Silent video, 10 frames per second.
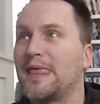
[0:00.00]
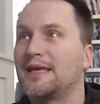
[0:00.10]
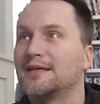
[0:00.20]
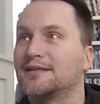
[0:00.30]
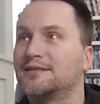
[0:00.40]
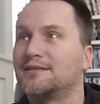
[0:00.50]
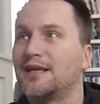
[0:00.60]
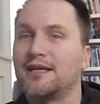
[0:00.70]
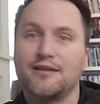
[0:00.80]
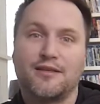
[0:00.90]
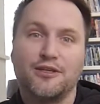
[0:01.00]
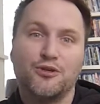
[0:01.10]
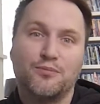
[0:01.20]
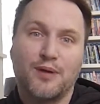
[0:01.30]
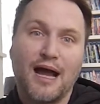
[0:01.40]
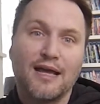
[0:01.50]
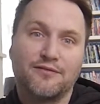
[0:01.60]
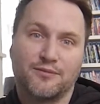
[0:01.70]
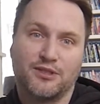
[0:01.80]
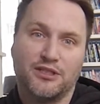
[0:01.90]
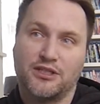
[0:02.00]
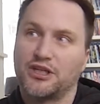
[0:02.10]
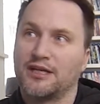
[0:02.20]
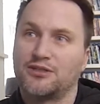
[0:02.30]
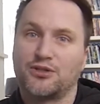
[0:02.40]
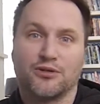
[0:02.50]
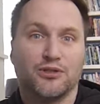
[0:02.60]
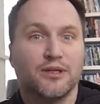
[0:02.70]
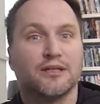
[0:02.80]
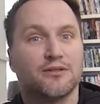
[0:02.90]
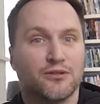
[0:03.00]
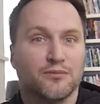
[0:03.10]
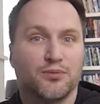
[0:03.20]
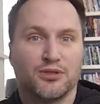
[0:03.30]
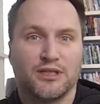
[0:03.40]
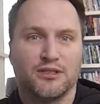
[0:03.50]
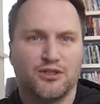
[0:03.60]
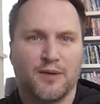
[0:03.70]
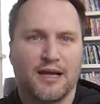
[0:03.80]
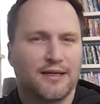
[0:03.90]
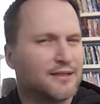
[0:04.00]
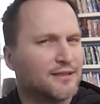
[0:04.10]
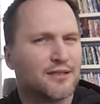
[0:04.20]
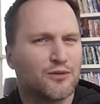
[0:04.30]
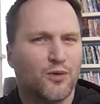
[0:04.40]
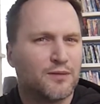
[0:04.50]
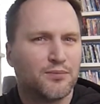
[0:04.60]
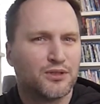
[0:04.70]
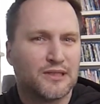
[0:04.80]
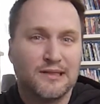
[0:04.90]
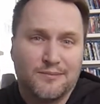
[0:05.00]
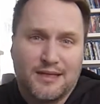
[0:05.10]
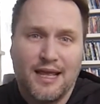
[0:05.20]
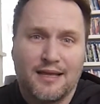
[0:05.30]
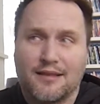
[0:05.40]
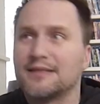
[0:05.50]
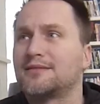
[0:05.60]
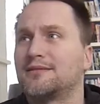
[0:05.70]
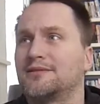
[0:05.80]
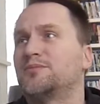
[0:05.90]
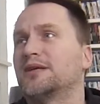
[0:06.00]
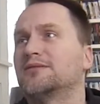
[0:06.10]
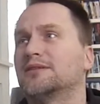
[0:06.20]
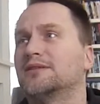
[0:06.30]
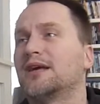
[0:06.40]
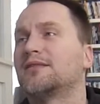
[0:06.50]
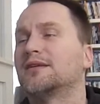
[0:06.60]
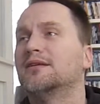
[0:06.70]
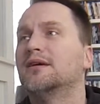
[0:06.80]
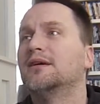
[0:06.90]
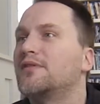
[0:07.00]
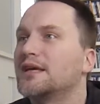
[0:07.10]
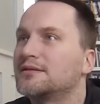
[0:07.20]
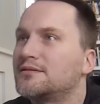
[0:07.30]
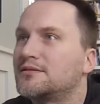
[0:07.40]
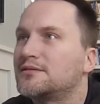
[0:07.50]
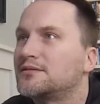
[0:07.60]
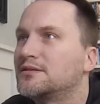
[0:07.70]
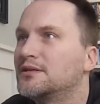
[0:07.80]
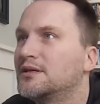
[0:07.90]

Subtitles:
is anything you buy from the DJI store, you get a certain percentage back. I think it's like 1%, but hey, that's better than nothing. This